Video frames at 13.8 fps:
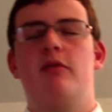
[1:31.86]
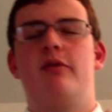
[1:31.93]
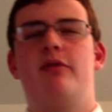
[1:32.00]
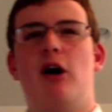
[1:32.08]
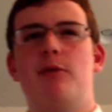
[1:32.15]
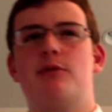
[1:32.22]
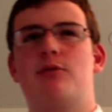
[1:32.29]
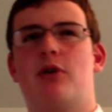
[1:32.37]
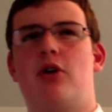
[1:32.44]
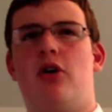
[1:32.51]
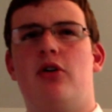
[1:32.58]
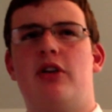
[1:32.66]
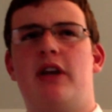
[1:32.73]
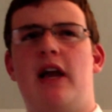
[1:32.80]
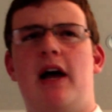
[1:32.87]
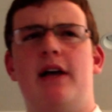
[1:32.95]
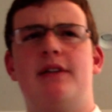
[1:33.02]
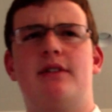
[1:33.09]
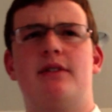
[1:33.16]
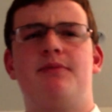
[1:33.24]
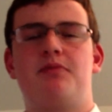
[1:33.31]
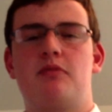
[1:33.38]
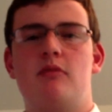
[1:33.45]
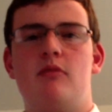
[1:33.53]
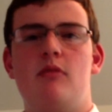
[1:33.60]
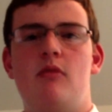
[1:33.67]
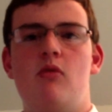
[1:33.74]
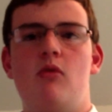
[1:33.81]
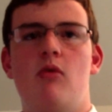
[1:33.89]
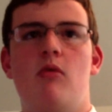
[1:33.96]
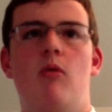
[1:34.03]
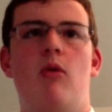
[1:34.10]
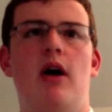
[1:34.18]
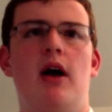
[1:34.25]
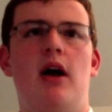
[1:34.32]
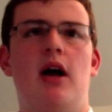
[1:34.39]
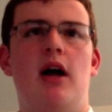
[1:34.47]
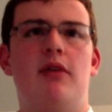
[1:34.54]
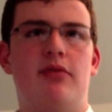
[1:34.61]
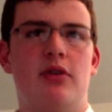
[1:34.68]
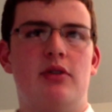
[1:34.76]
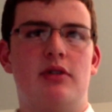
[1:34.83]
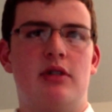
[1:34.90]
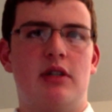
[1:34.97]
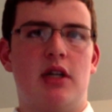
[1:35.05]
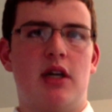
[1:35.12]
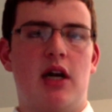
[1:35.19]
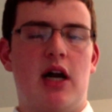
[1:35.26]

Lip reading: Phelps recalled it as, "At first,